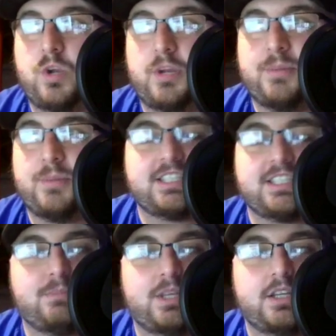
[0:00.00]
backs that can
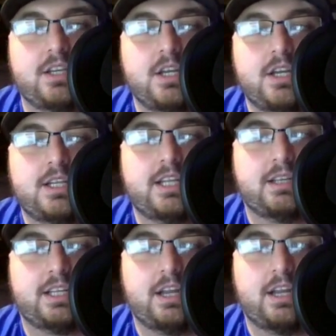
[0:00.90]

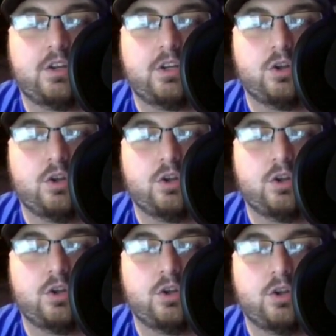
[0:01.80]
carry the load
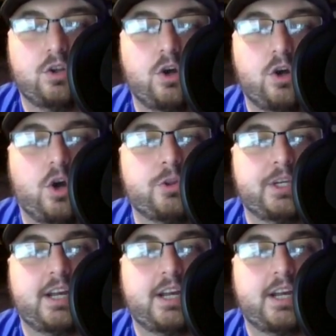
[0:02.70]
all 3 downs.